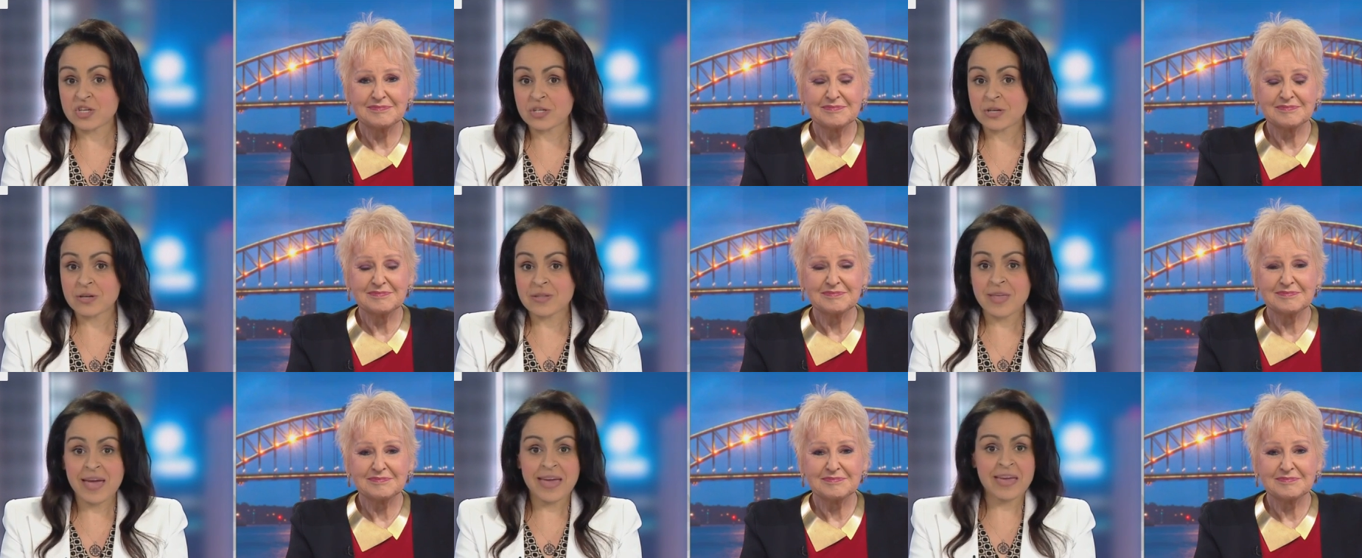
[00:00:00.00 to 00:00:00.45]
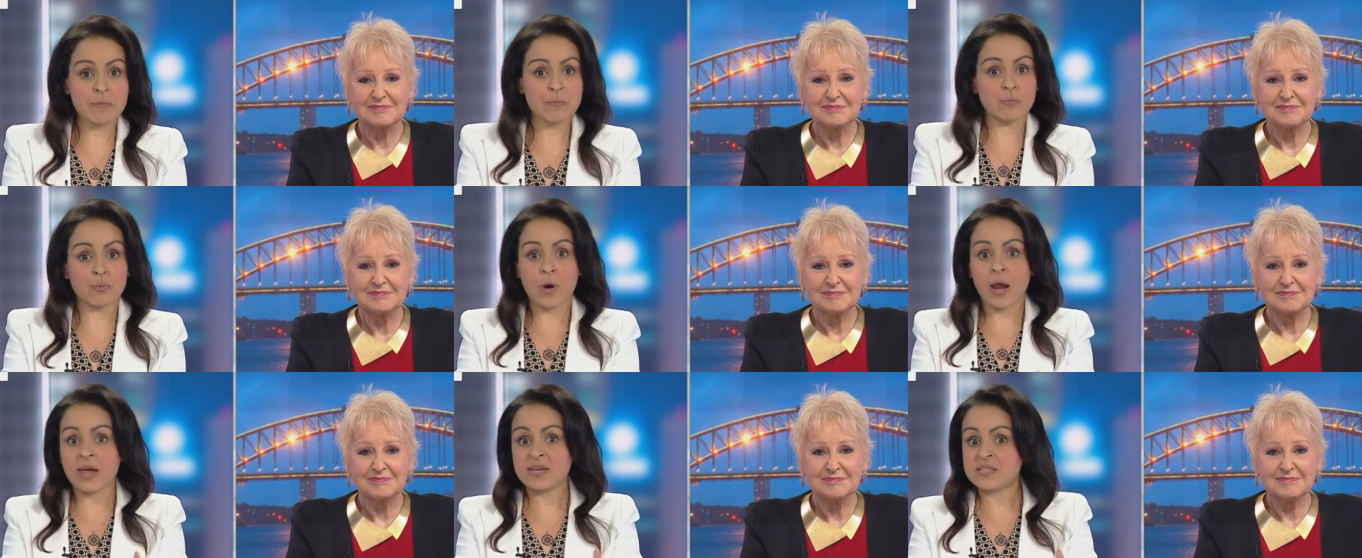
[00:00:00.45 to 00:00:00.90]
Speaker 1: They
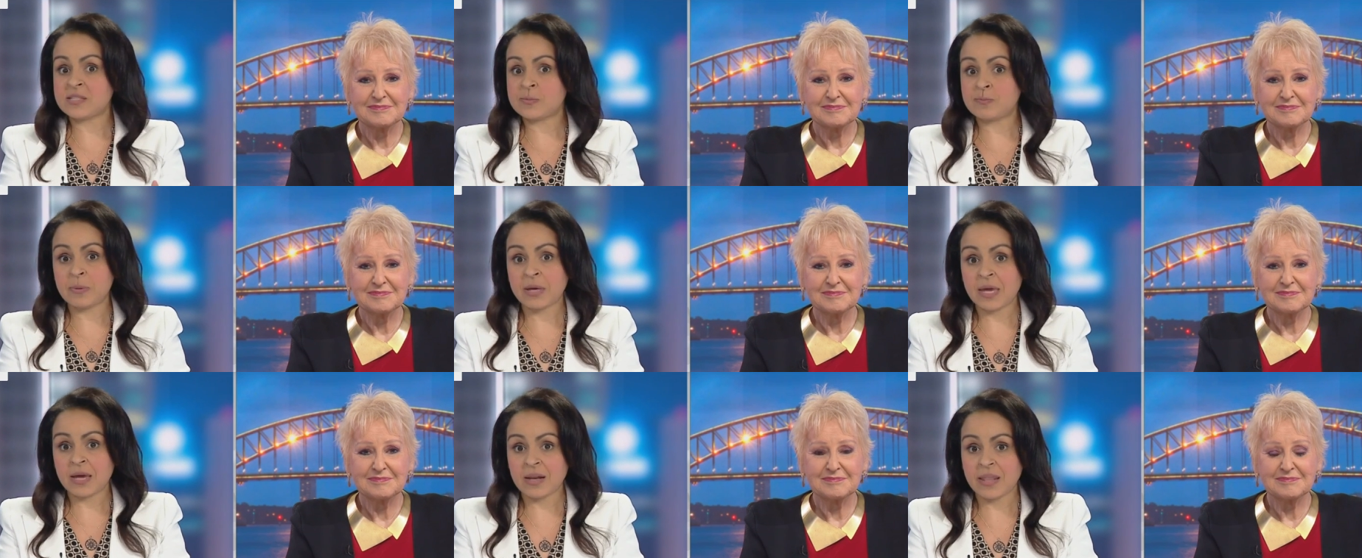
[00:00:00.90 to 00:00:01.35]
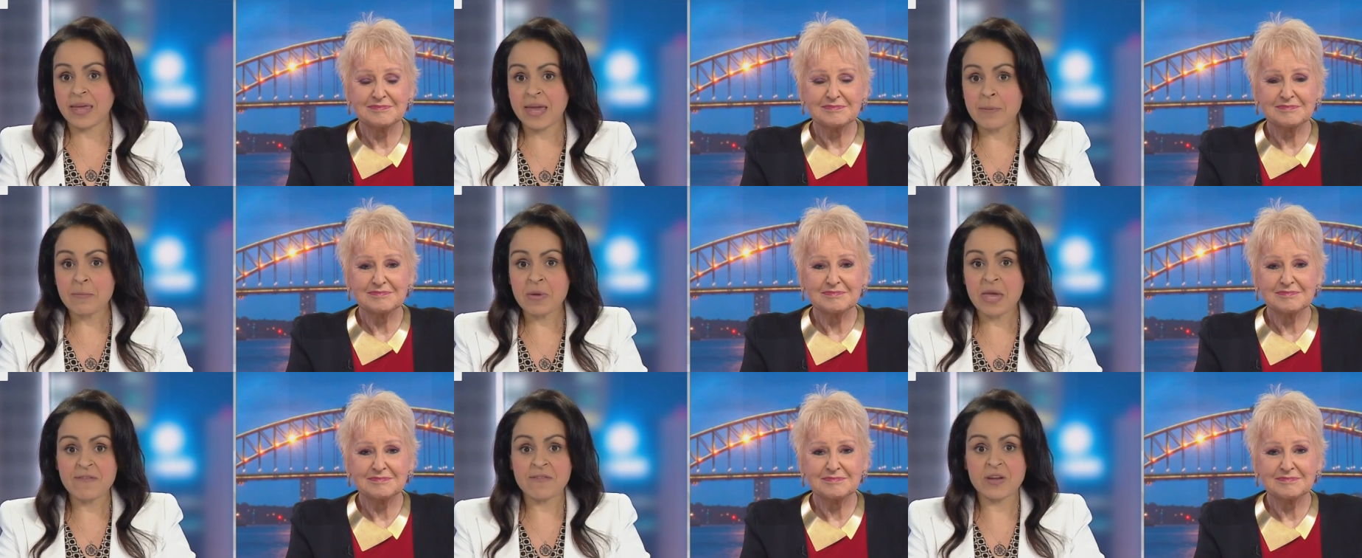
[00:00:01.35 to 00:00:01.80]
embrace BLM
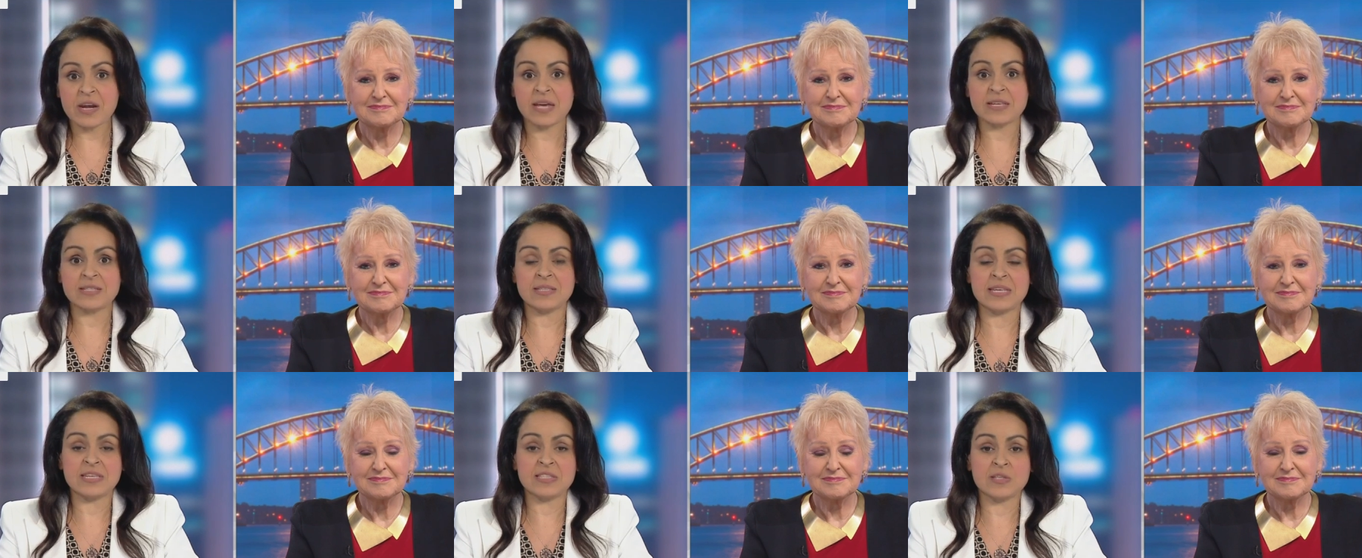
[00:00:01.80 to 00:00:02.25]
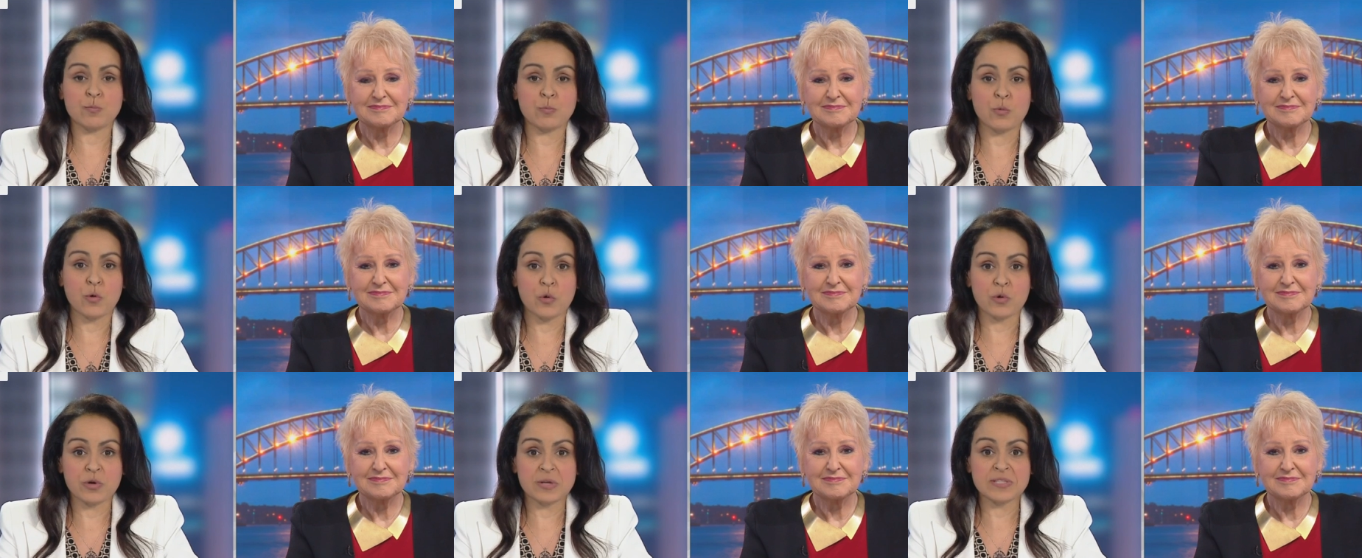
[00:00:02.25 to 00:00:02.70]
even as their
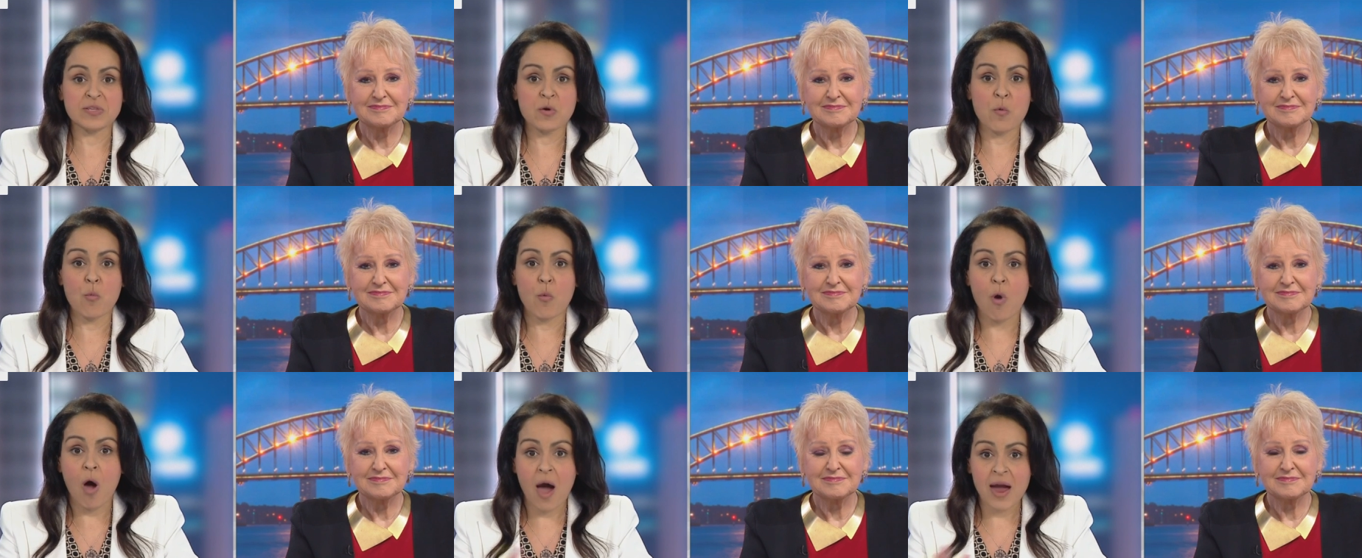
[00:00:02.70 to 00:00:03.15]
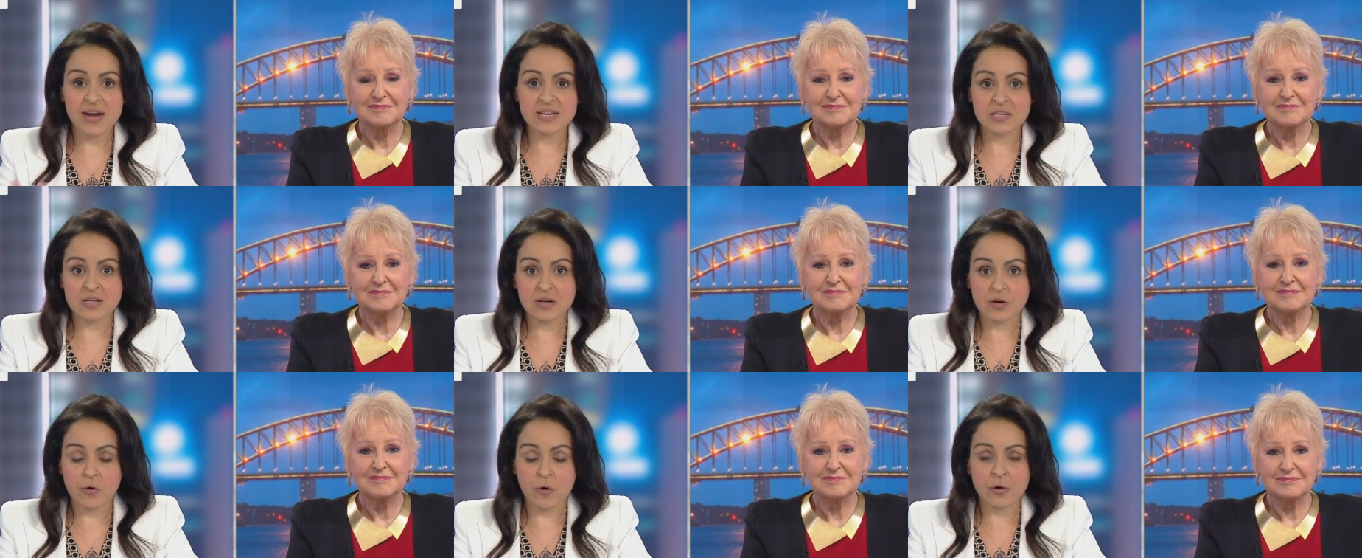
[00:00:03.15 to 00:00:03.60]
supporters rioted
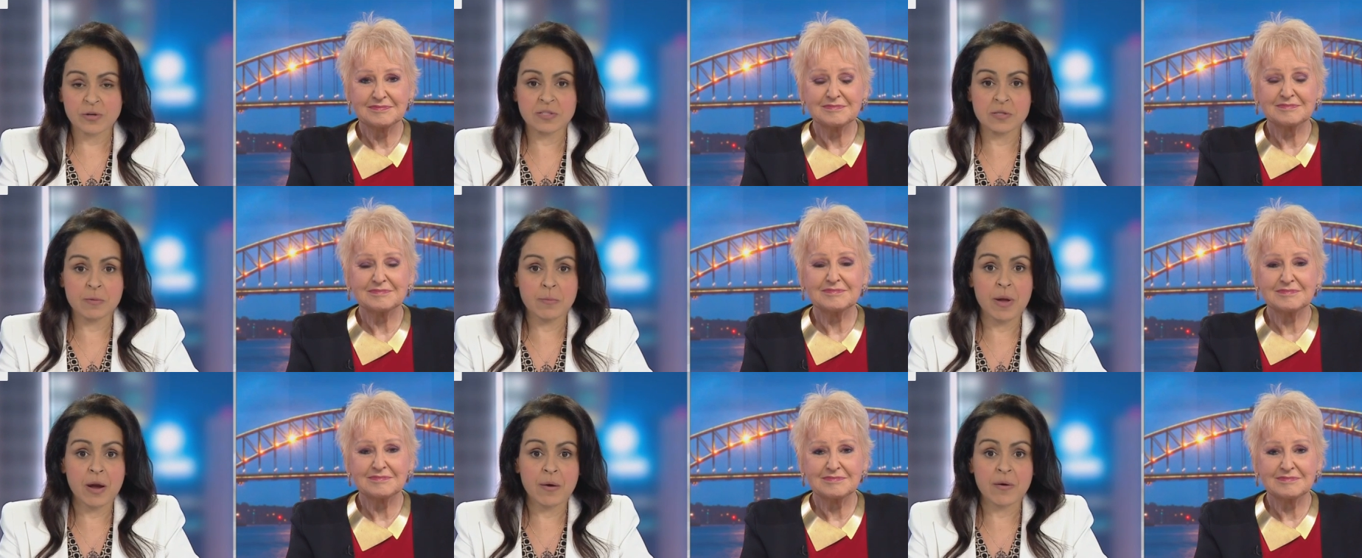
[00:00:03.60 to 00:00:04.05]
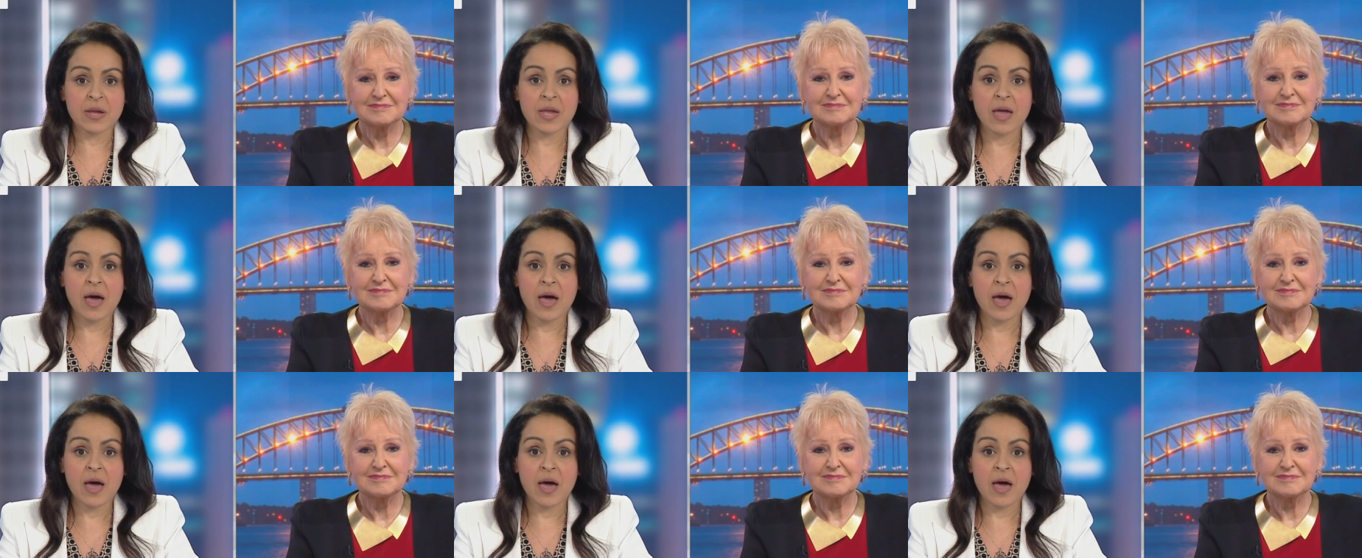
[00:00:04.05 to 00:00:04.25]
across America.